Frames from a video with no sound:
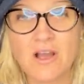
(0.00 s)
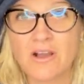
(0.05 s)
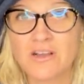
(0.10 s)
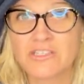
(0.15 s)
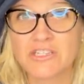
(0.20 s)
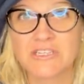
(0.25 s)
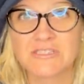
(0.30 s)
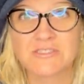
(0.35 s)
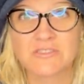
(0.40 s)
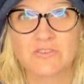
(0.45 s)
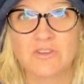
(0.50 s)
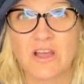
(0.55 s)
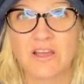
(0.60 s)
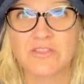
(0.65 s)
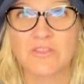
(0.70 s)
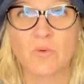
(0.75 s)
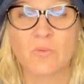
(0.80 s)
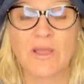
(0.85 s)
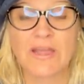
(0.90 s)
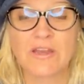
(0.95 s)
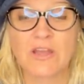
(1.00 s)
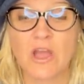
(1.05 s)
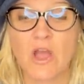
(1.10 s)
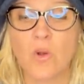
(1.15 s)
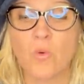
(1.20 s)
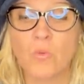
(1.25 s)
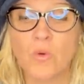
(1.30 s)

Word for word: auctions are not the way to go.